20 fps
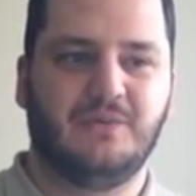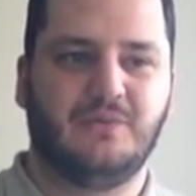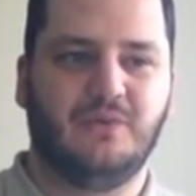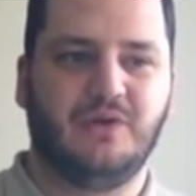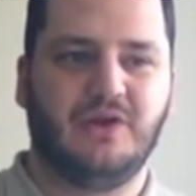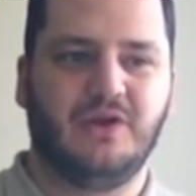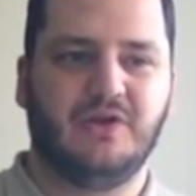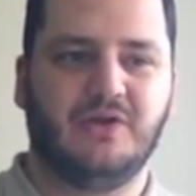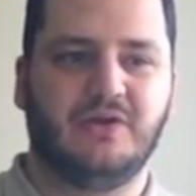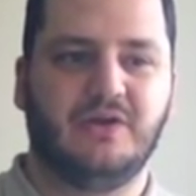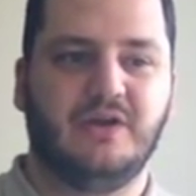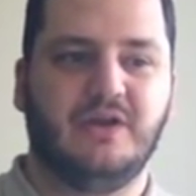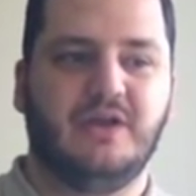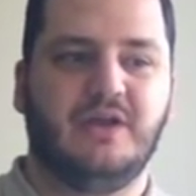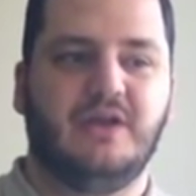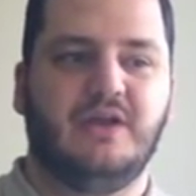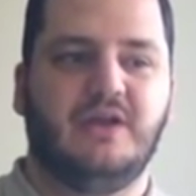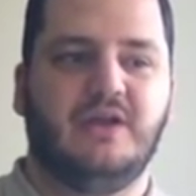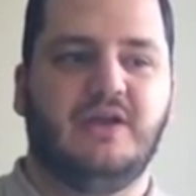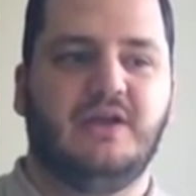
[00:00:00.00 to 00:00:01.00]
where
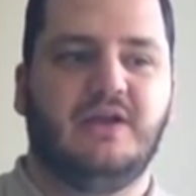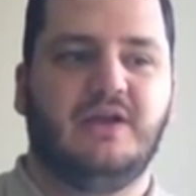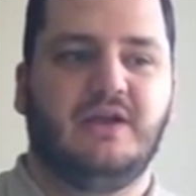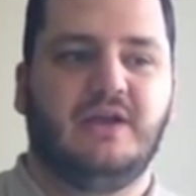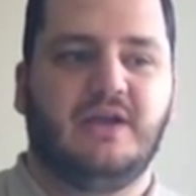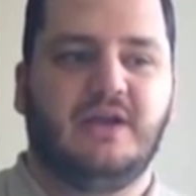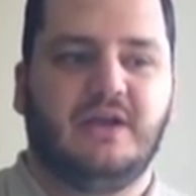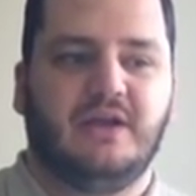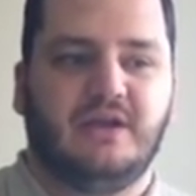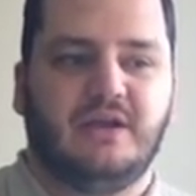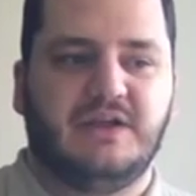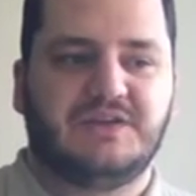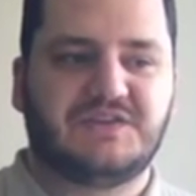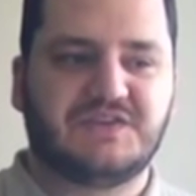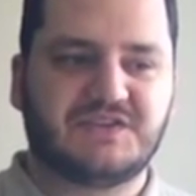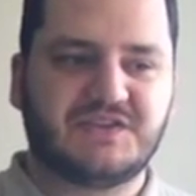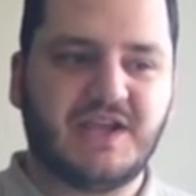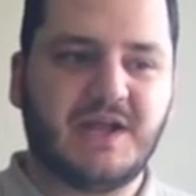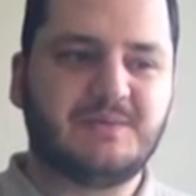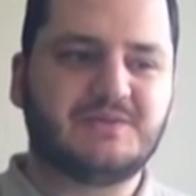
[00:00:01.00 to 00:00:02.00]
it's
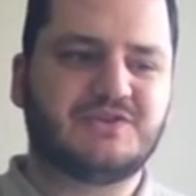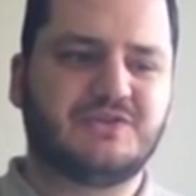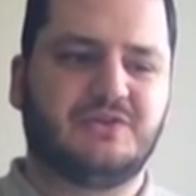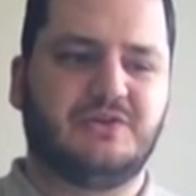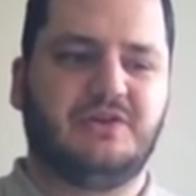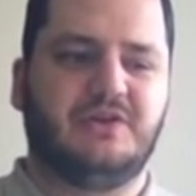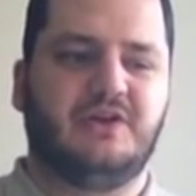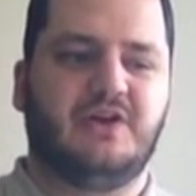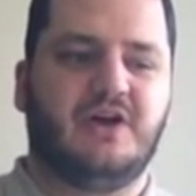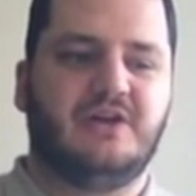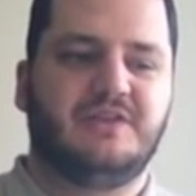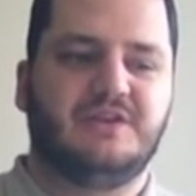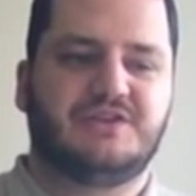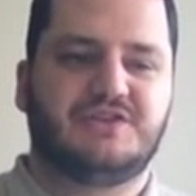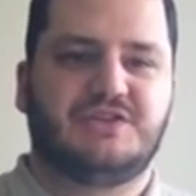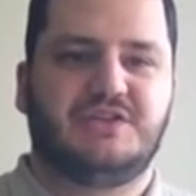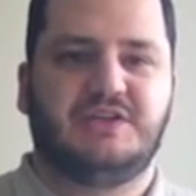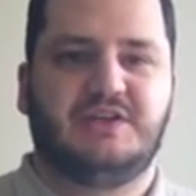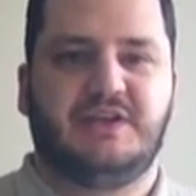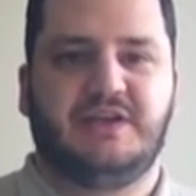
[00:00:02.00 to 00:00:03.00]
established early on that
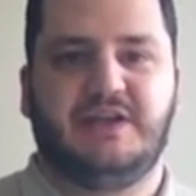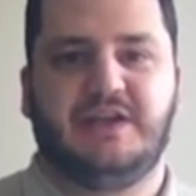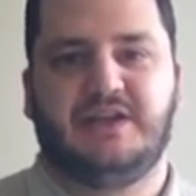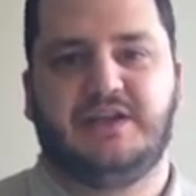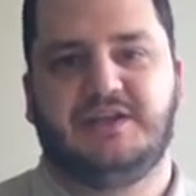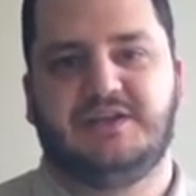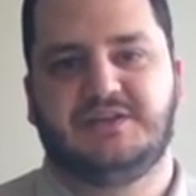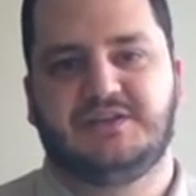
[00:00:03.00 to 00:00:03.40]
she